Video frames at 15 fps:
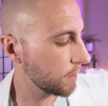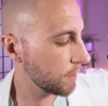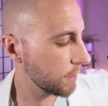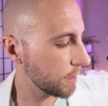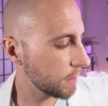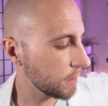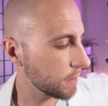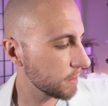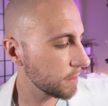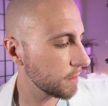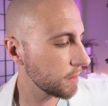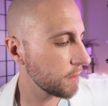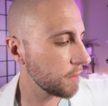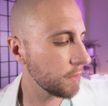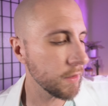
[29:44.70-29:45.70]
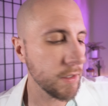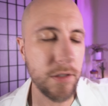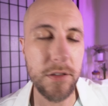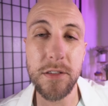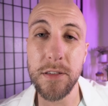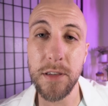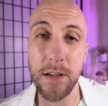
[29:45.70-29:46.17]
And the
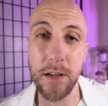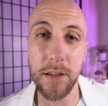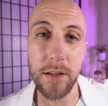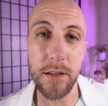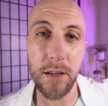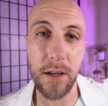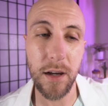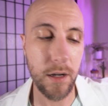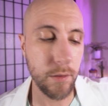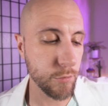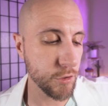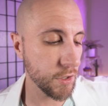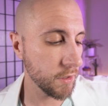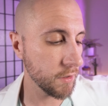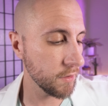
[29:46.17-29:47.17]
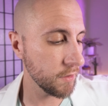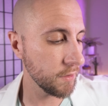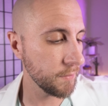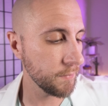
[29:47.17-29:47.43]
second object